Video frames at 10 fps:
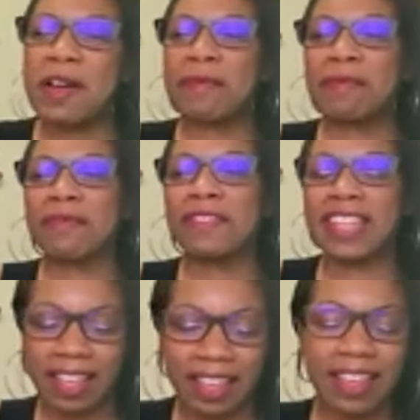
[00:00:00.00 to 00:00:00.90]
But
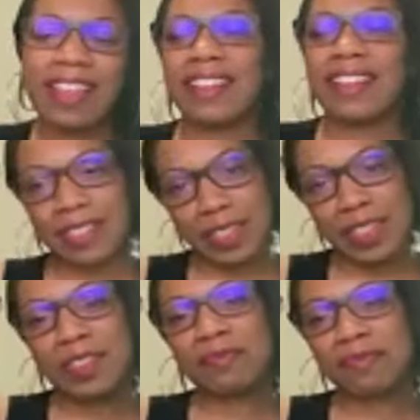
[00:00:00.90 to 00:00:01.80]
anyway, but anyway, Toni,
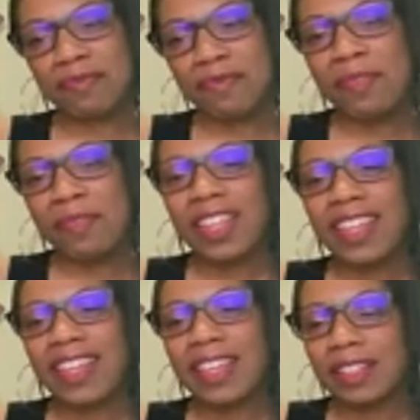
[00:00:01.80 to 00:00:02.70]
um, what's
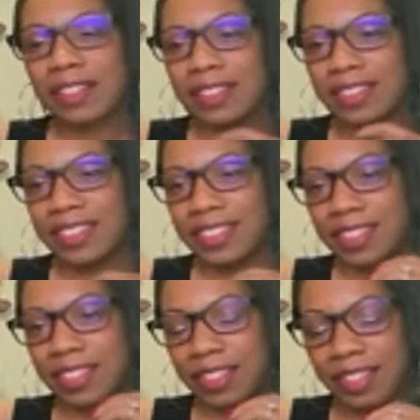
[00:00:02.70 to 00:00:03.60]
your advice for
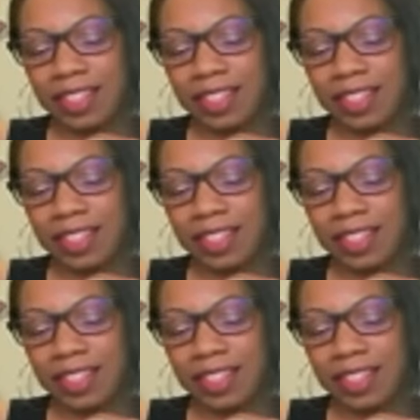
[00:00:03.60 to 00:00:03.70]
Star?